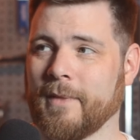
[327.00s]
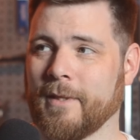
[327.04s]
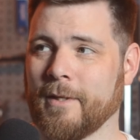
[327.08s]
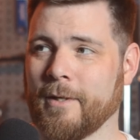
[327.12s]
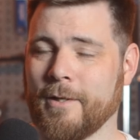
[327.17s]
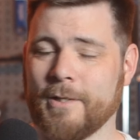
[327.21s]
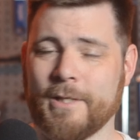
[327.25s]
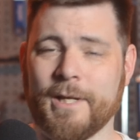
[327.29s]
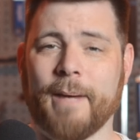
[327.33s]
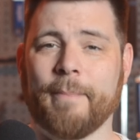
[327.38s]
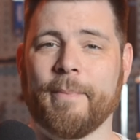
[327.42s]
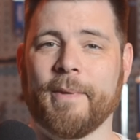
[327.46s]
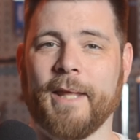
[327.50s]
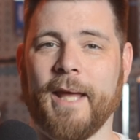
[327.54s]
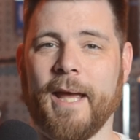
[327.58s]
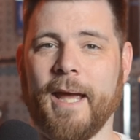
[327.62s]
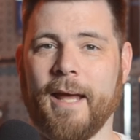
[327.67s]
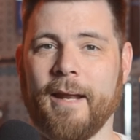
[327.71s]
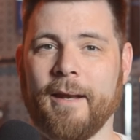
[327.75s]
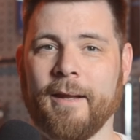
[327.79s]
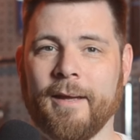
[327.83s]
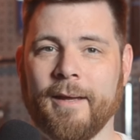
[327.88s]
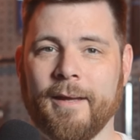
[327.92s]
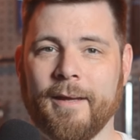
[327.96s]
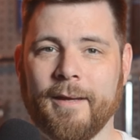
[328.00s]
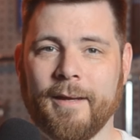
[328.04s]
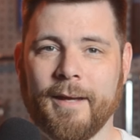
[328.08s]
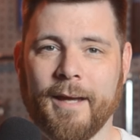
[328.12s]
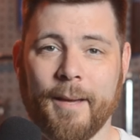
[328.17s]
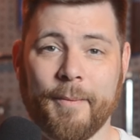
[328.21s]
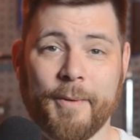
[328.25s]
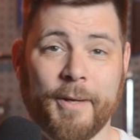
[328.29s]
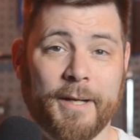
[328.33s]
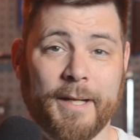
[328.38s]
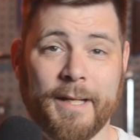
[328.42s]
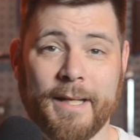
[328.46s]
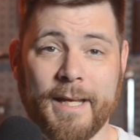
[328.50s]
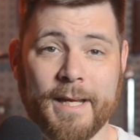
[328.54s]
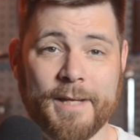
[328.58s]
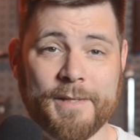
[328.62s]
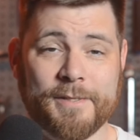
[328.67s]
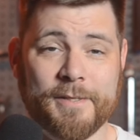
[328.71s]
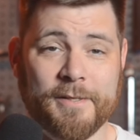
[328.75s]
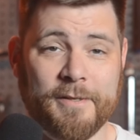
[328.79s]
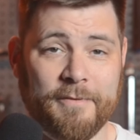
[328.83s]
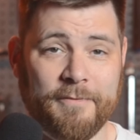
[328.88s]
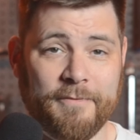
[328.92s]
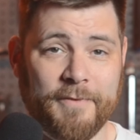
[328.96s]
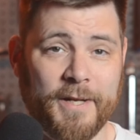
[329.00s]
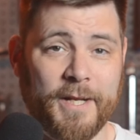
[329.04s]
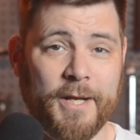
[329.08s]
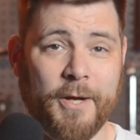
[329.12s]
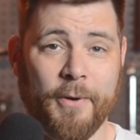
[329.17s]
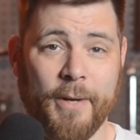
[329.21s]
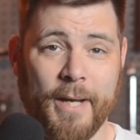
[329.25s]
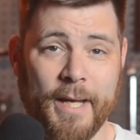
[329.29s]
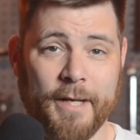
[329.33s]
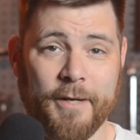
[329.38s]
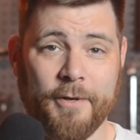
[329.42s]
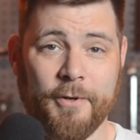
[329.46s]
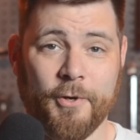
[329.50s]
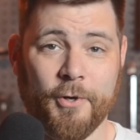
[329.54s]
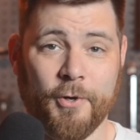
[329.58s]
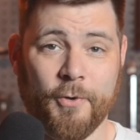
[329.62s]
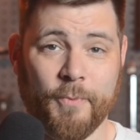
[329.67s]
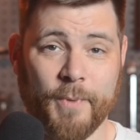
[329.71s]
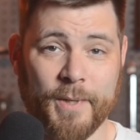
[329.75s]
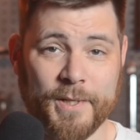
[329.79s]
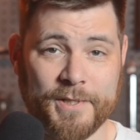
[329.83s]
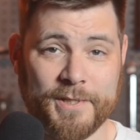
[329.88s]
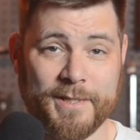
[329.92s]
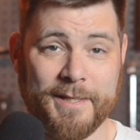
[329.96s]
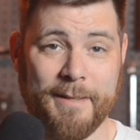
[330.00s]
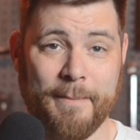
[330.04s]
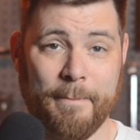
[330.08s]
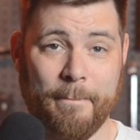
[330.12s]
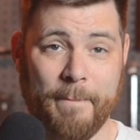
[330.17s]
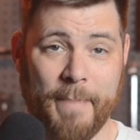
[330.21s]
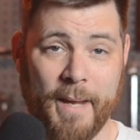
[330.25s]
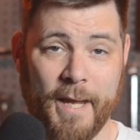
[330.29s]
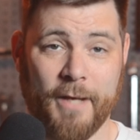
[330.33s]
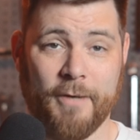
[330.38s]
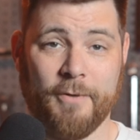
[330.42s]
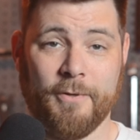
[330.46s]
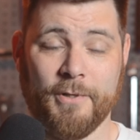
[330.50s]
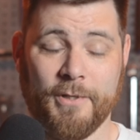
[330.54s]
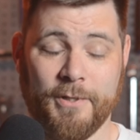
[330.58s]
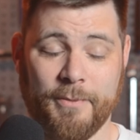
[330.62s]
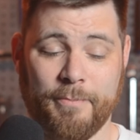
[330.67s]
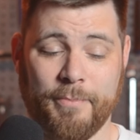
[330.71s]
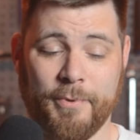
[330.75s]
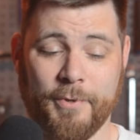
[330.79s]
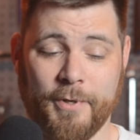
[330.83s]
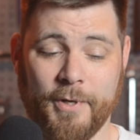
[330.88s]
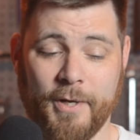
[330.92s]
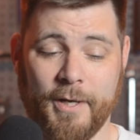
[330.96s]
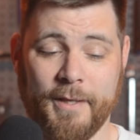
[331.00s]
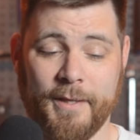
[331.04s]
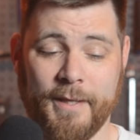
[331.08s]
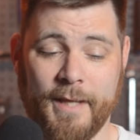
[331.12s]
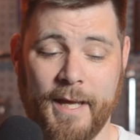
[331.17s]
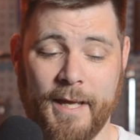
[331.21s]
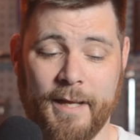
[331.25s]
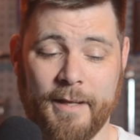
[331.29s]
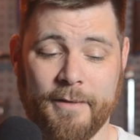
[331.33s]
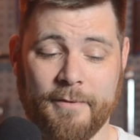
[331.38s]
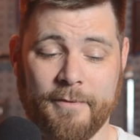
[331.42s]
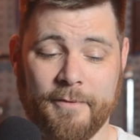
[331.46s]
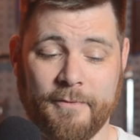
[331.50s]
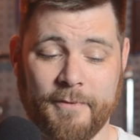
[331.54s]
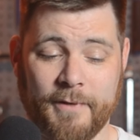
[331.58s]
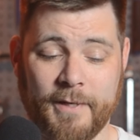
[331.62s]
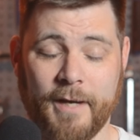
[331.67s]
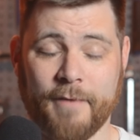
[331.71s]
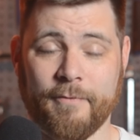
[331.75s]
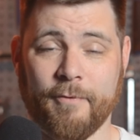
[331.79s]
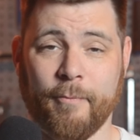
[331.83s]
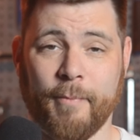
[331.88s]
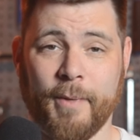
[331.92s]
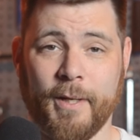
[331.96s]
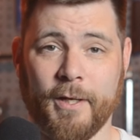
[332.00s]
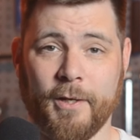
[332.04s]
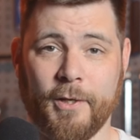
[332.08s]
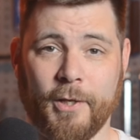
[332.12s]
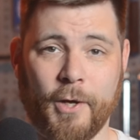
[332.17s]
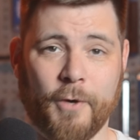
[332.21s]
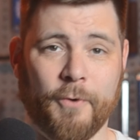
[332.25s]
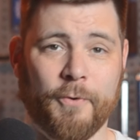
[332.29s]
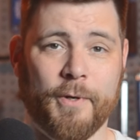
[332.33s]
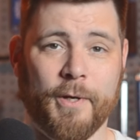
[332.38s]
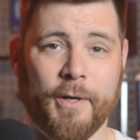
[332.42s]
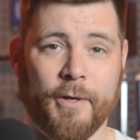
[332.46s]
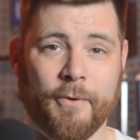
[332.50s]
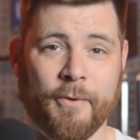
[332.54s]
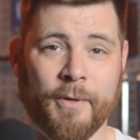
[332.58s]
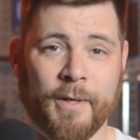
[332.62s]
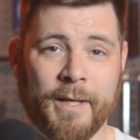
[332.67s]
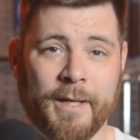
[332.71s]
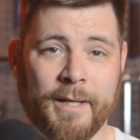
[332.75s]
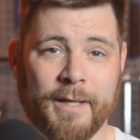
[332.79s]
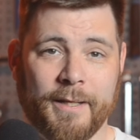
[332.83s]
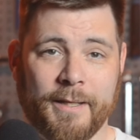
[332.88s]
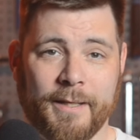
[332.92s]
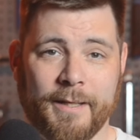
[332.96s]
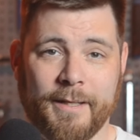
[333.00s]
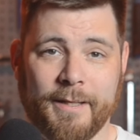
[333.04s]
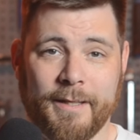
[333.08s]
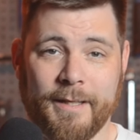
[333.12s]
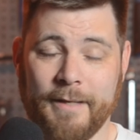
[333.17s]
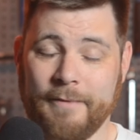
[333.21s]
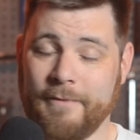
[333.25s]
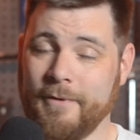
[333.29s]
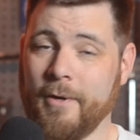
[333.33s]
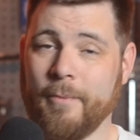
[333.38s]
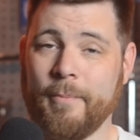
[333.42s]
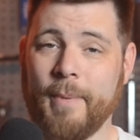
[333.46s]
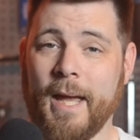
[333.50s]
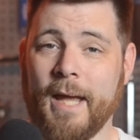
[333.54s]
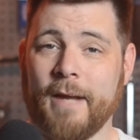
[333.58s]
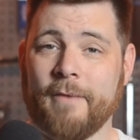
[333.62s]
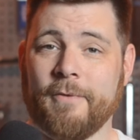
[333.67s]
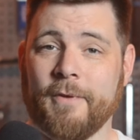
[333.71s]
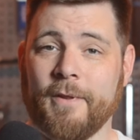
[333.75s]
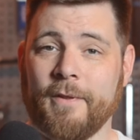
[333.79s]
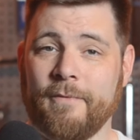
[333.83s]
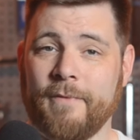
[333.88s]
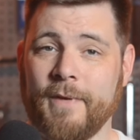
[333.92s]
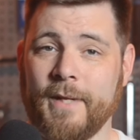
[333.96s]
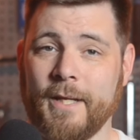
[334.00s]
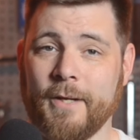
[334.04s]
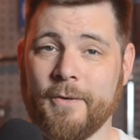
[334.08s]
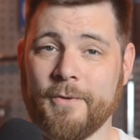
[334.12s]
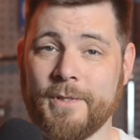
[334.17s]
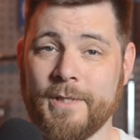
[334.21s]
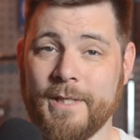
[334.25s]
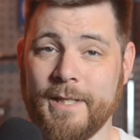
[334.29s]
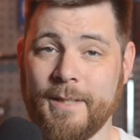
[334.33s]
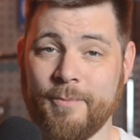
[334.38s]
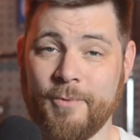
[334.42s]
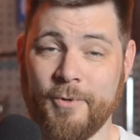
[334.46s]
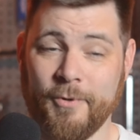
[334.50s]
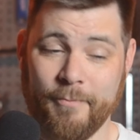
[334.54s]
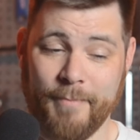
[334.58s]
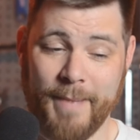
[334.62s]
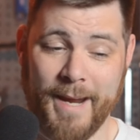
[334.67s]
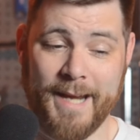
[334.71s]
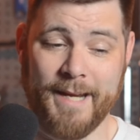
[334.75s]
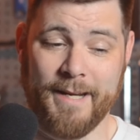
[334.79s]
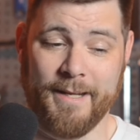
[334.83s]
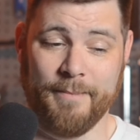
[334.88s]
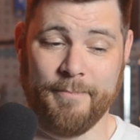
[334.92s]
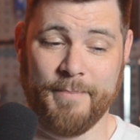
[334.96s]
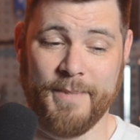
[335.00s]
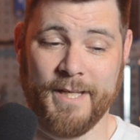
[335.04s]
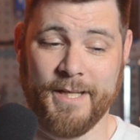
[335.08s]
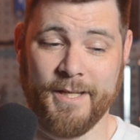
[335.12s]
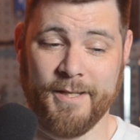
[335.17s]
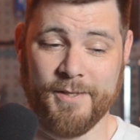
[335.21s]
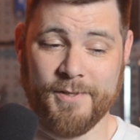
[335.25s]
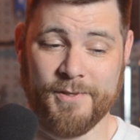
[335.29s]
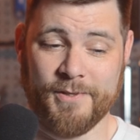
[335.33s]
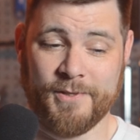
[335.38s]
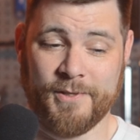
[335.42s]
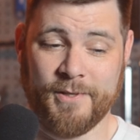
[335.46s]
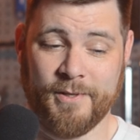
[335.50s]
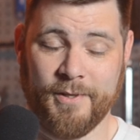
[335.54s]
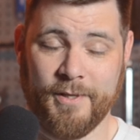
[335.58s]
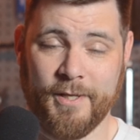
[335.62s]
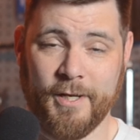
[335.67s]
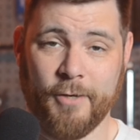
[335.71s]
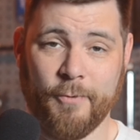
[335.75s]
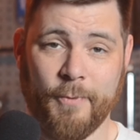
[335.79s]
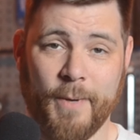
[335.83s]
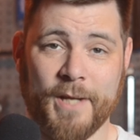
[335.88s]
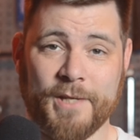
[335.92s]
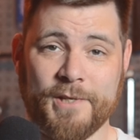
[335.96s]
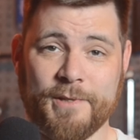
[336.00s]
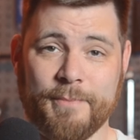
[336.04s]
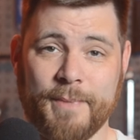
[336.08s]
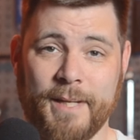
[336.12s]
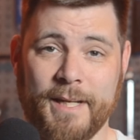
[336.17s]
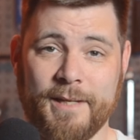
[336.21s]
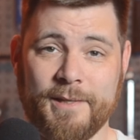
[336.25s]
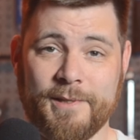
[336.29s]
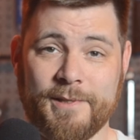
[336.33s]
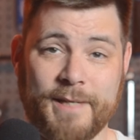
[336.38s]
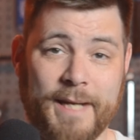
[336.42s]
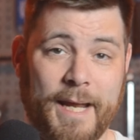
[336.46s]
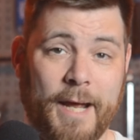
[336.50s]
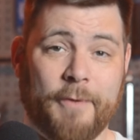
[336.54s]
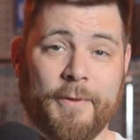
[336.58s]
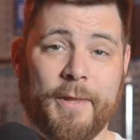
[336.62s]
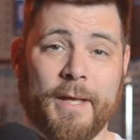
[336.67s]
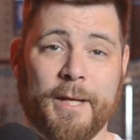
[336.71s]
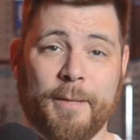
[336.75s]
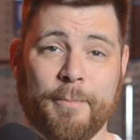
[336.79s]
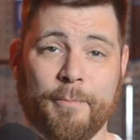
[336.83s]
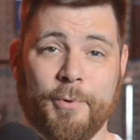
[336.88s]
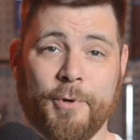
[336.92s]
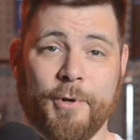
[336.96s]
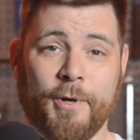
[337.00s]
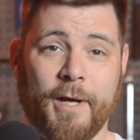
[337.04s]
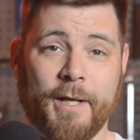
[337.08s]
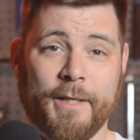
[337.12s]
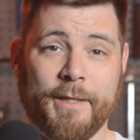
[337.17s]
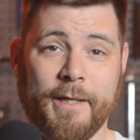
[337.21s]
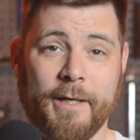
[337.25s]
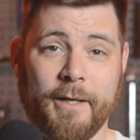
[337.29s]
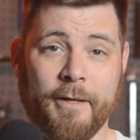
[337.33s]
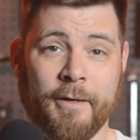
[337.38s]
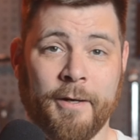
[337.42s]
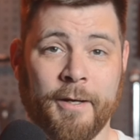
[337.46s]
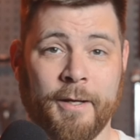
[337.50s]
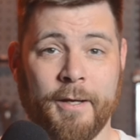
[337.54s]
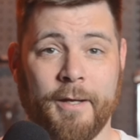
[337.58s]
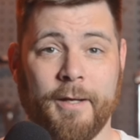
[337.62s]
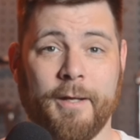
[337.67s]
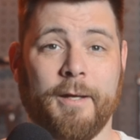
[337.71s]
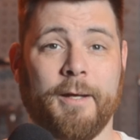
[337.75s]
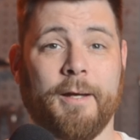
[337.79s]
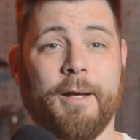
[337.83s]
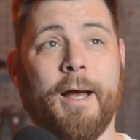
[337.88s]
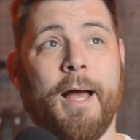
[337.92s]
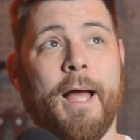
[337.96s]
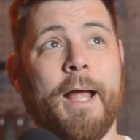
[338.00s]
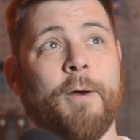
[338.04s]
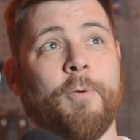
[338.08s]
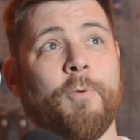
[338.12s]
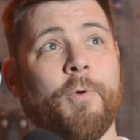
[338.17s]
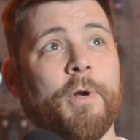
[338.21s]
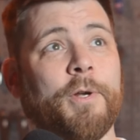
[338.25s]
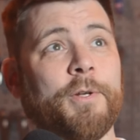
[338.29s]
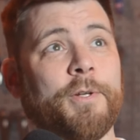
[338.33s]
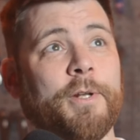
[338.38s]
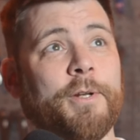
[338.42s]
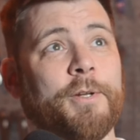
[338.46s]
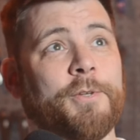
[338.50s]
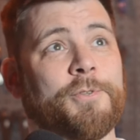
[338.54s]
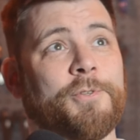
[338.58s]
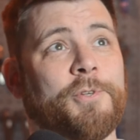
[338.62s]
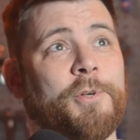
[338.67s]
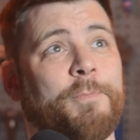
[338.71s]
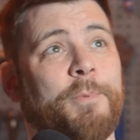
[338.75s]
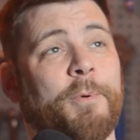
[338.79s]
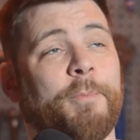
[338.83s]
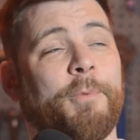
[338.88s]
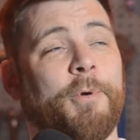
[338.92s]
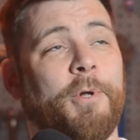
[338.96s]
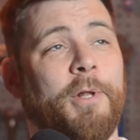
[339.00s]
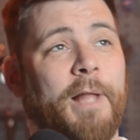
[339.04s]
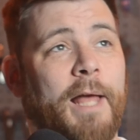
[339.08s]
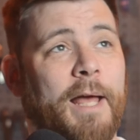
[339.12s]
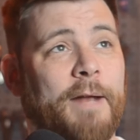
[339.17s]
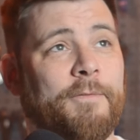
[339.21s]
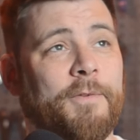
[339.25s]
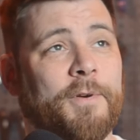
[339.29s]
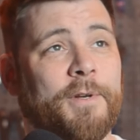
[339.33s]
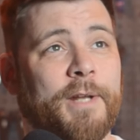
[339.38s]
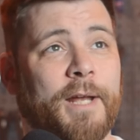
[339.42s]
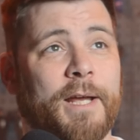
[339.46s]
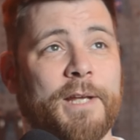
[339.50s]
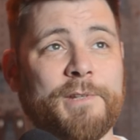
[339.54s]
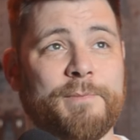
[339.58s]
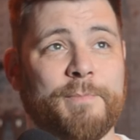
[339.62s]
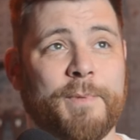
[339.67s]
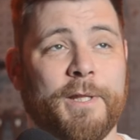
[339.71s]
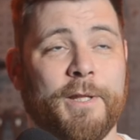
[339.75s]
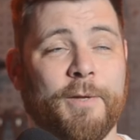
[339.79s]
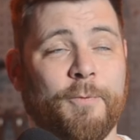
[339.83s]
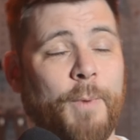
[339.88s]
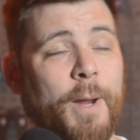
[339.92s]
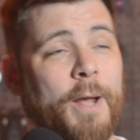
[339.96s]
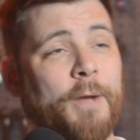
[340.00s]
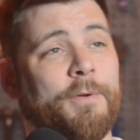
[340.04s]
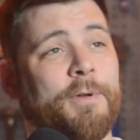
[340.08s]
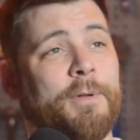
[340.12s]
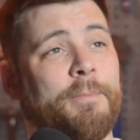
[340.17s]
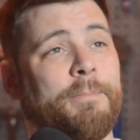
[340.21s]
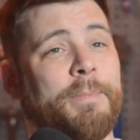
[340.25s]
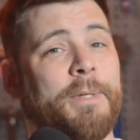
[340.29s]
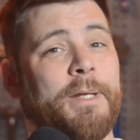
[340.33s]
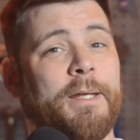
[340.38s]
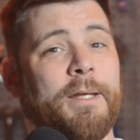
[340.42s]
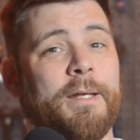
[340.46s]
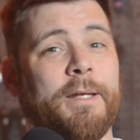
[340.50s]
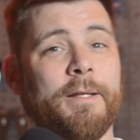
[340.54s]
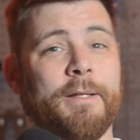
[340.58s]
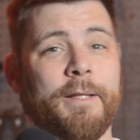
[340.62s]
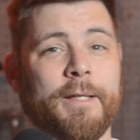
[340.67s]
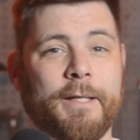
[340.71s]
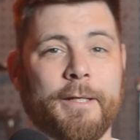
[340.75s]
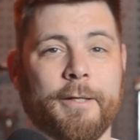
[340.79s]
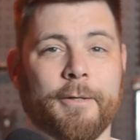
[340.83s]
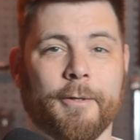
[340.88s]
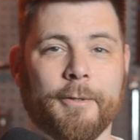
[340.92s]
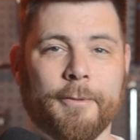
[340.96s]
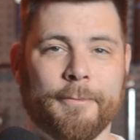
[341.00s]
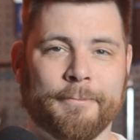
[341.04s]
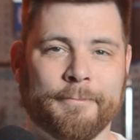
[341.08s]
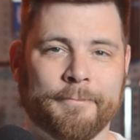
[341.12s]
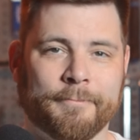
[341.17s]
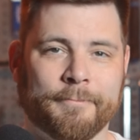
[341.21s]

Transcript: On top of that, I'm going to guess that a video editor was compelled to put on that government logo. I feel bad for the video team who made it, because their resumes, now they can put on there, "I worked on a Super Bowl advertisement that wound up being illegal."